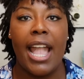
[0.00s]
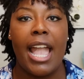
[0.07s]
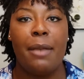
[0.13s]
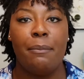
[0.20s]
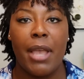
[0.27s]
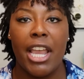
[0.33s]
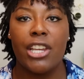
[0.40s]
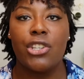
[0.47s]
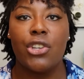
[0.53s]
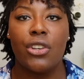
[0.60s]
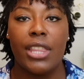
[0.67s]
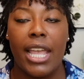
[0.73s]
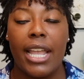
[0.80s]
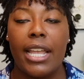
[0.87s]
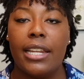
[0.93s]
and make sure
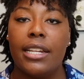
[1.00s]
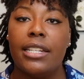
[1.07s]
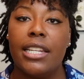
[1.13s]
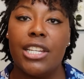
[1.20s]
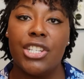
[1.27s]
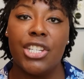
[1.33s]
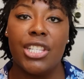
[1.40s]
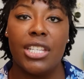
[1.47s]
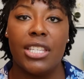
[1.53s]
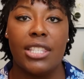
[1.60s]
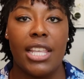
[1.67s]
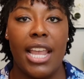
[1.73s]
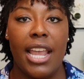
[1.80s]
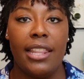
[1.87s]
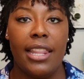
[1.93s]
that in addition to
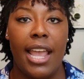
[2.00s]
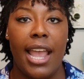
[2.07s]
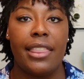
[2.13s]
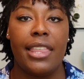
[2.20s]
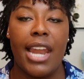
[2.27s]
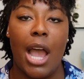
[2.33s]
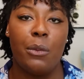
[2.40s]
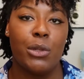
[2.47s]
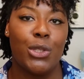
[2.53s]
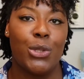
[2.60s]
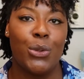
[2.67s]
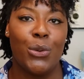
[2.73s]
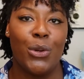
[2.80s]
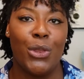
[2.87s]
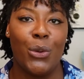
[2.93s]
saying that I was
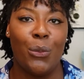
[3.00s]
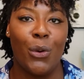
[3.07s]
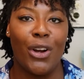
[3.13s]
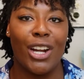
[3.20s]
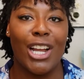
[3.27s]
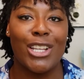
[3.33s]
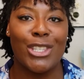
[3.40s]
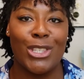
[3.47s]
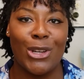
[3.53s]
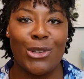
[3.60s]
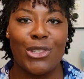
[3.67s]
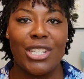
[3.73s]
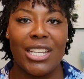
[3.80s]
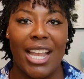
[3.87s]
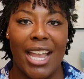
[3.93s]
doing the work
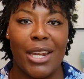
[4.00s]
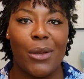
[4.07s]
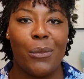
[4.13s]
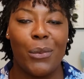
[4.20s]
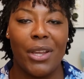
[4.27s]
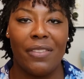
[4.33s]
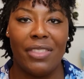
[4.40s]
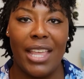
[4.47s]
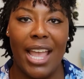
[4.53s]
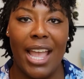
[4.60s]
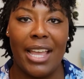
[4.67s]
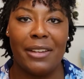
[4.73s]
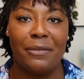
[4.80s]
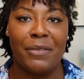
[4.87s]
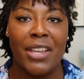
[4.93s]
associated with
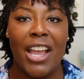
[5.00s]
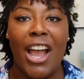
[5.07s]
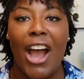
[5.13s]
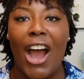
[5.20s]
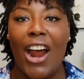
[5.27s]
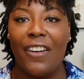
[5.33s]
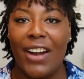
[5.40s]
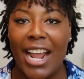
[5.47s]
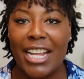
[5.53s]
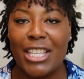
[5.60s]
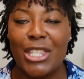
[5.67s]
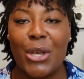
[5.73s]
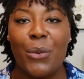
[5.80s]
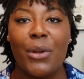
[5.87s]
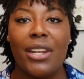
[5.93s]
that. All right,
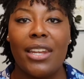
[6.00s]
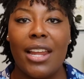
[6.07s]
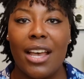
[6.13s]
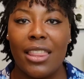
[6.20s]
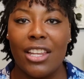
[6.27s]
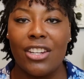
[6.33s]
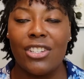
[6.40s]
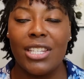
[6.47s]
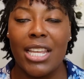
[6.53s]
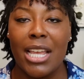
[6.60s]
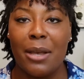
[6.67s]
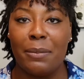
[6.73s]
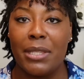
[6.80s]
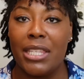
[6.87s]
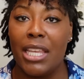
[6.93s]
so another
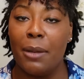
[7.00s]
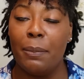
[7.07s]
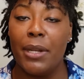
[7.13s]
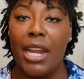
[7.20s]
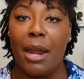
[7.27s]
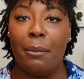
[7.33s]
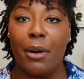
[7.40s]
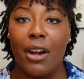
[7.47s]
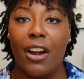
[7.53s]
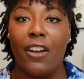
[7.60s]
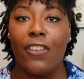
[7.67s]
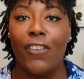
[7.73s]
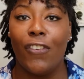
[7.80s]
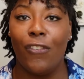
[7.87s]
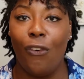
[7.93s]
tip
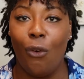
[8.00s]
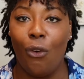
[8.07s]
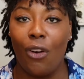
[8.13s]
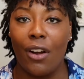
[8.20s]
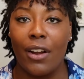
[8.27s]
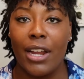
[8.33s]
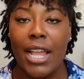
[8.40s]
number 4.